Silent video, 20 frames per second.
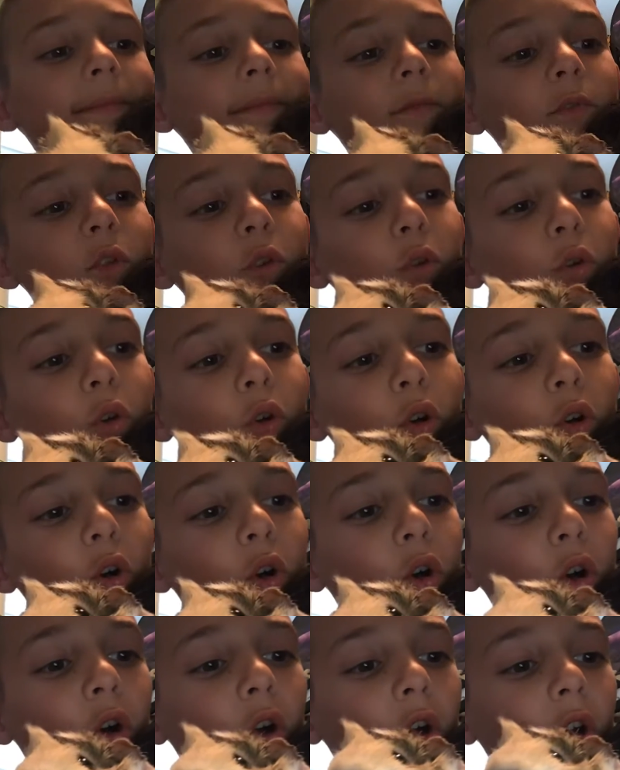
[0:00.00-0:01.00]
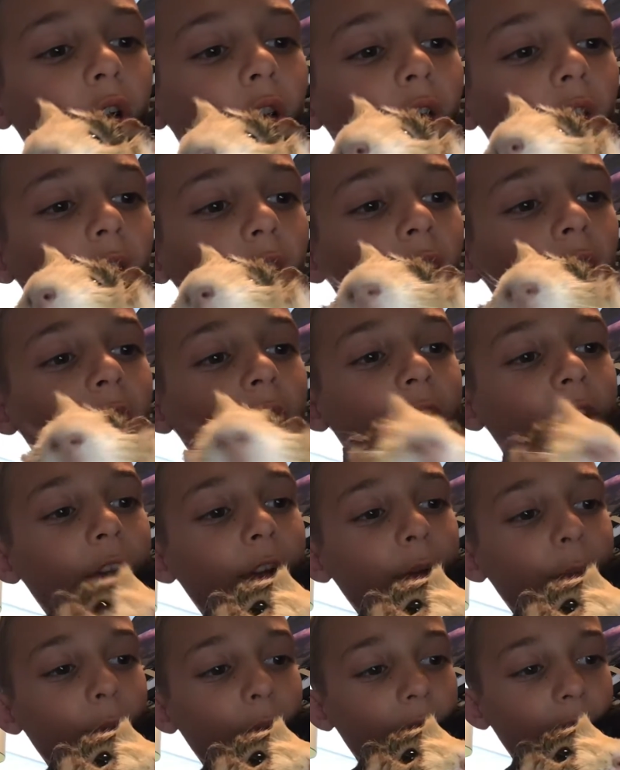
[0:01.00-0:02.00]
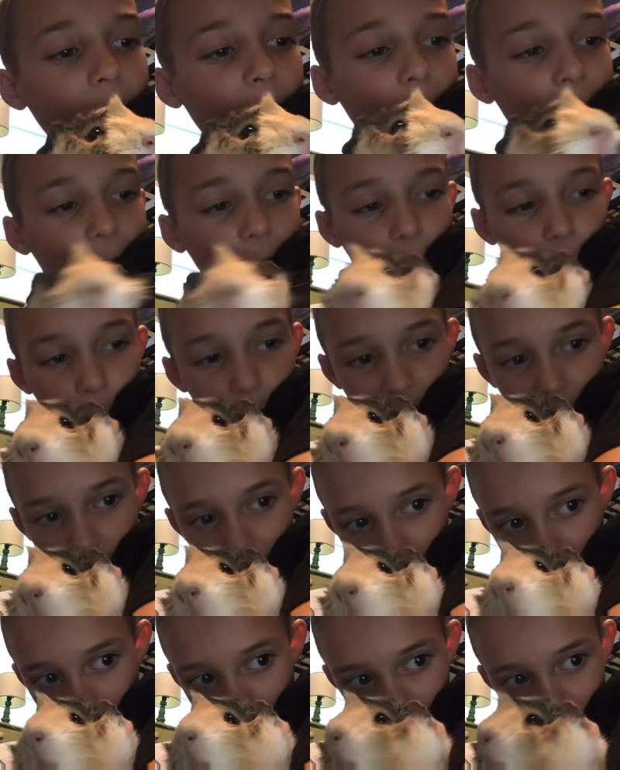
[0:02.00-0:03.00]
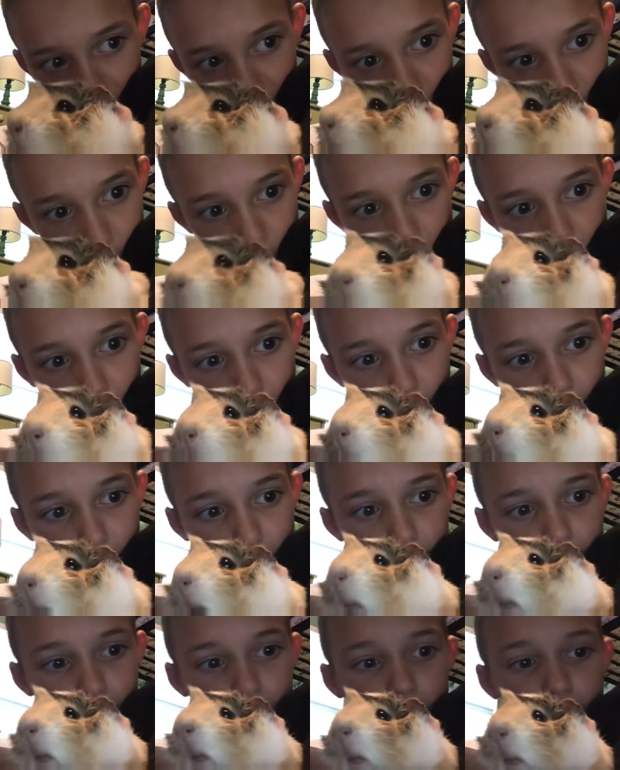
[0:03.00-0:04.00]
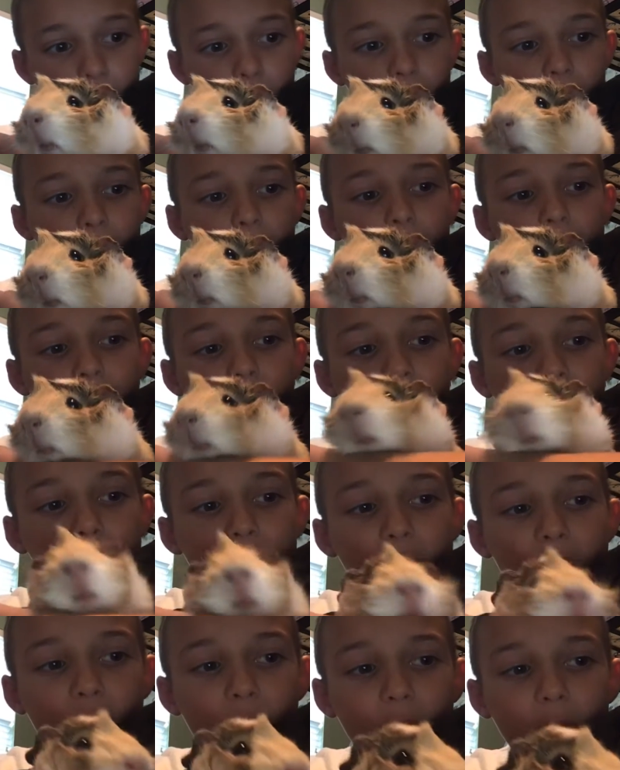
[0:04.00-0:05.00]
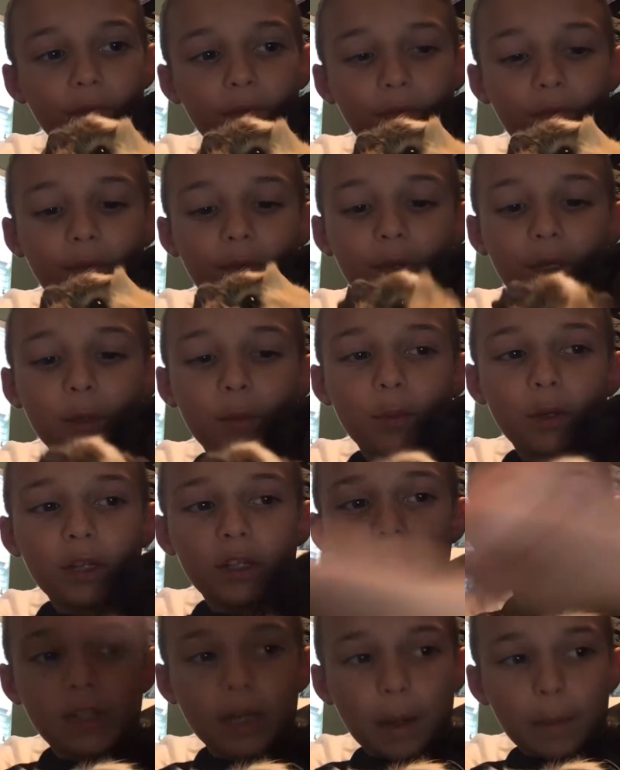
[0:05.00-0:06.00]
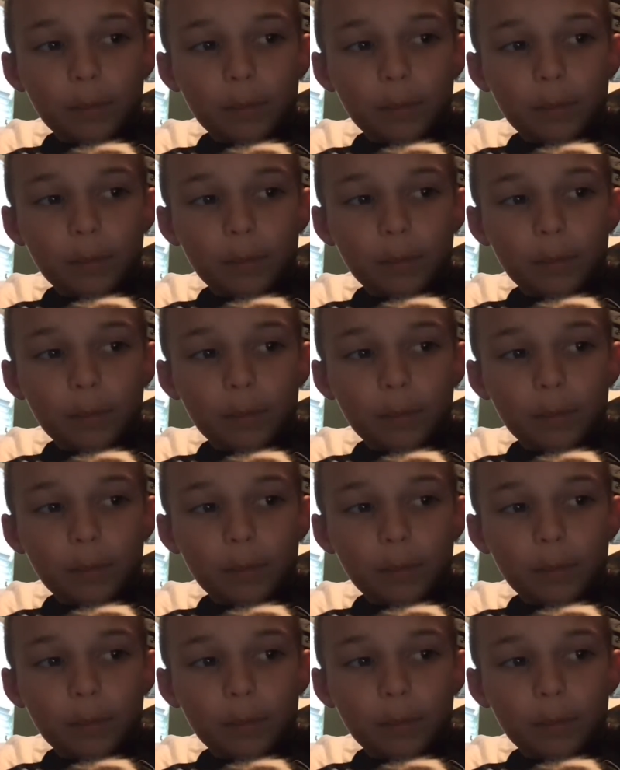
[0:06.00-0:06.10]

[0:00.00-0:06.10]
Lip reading: Oh, we're gonna get you a snack, Spike. Maybe show the viewers some